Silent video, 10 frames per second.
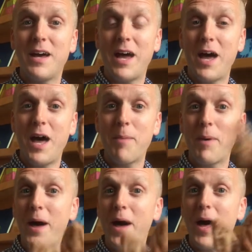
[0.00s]
I hop,
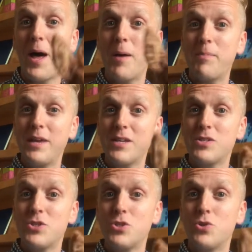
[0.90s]
hop,
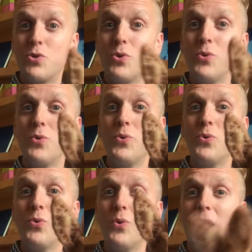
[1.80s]
yes, it's
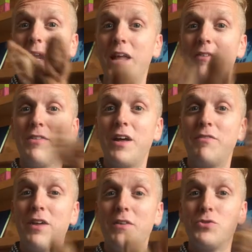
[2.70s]
true, and I'd love,
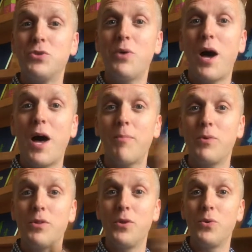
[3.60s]
love, love to hop
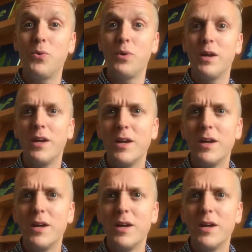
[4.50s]
with you.